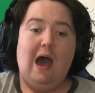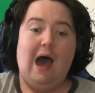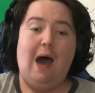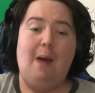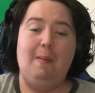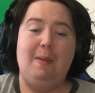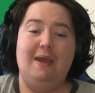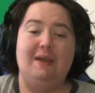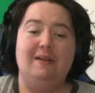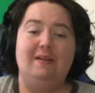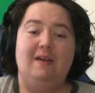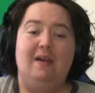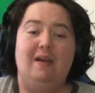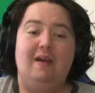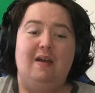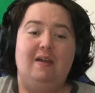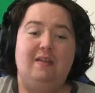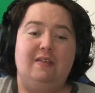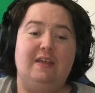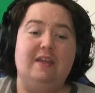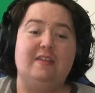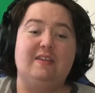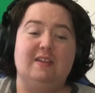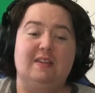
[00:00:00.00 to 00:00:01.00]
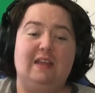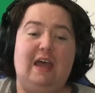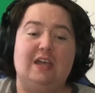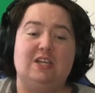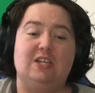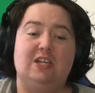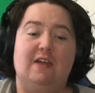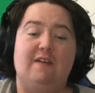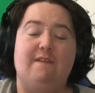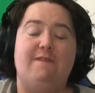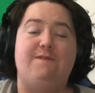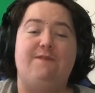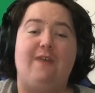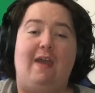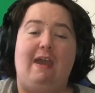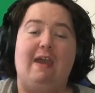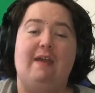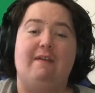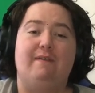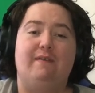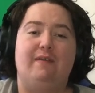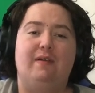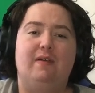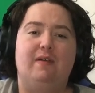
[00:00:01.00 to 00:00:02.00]
it I down. I mean, this is actually a
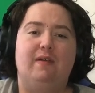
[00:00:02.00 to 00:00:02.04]
fair,